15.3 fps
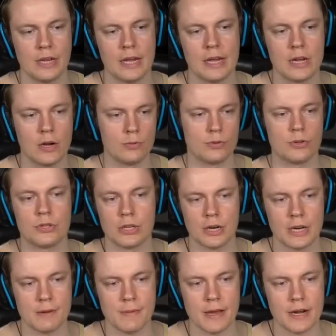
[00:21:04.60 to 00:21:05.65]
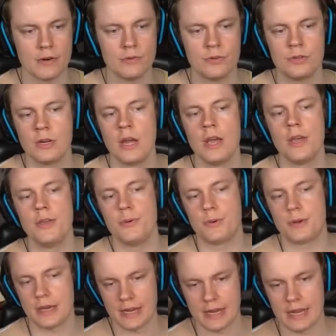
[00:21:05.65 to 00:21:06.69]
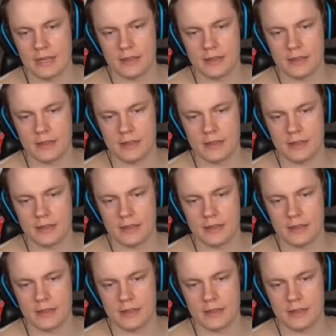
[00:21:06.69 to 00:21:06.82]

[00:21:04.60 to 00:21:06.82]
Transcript: and go to Sunny Meadows, you can get